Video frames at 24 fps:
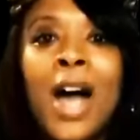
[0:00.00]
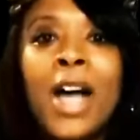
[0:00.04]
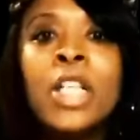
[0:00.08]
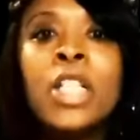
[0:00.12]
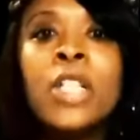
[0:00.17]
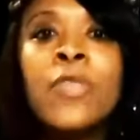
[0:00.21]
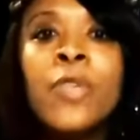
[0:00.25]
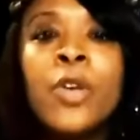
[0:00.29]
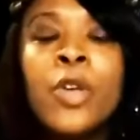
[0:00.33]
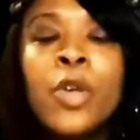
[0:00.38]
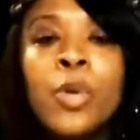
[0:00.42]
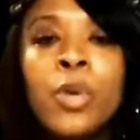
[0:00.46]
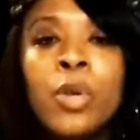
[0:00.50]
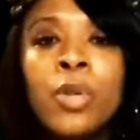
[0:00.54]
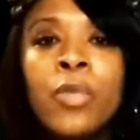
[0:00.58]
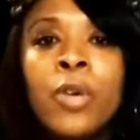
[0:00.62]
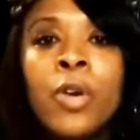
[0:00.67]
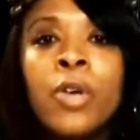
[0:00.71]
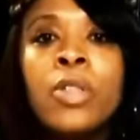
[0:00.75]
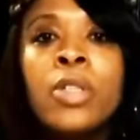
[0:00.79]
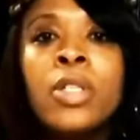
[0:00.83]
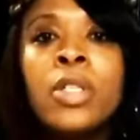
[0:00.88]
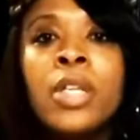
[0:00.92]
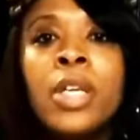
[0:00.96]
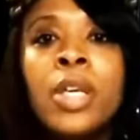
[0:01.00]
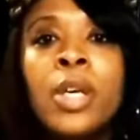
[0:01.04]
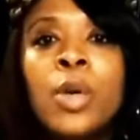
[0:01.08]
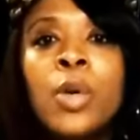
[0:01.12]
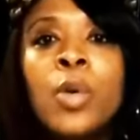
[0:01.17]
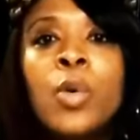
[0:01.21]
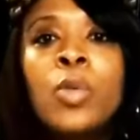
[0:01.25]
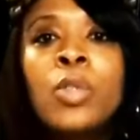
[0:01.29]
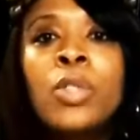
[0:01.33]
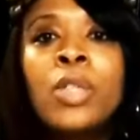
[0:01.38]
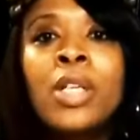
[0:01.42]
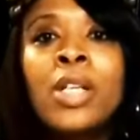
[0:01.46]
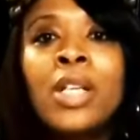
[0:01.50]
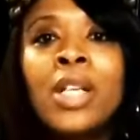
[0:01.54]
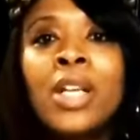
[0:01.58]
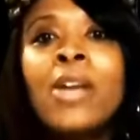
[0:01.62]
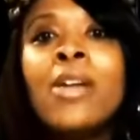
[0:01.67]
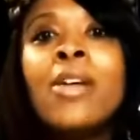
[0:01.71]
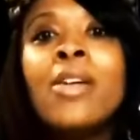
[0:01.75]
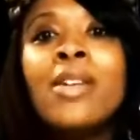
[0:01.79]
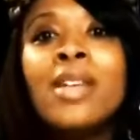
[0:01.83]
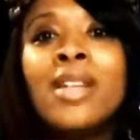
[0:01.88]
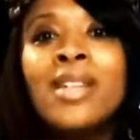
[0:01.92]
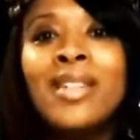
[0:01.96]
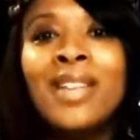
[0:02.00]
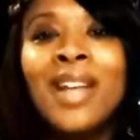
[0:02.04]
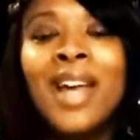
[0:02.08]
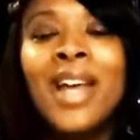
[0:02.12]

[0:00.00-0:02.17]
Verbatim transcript: Oxford University, who declared in